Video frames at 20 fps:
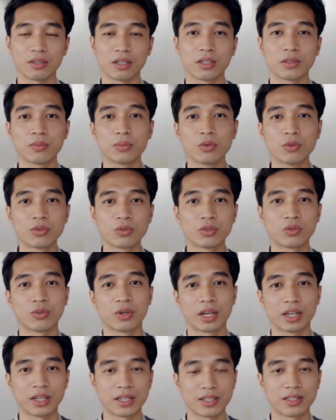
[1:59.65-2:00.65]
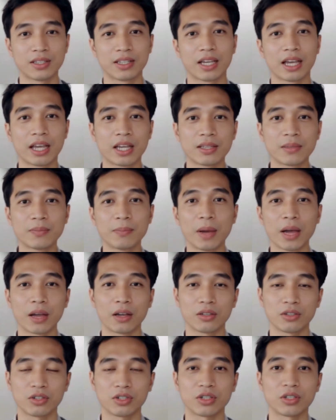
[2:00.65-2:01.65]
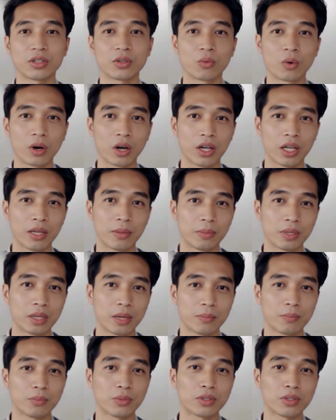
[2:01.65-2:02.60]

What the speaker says: This move strengthens KIT's balance sheet while keeping them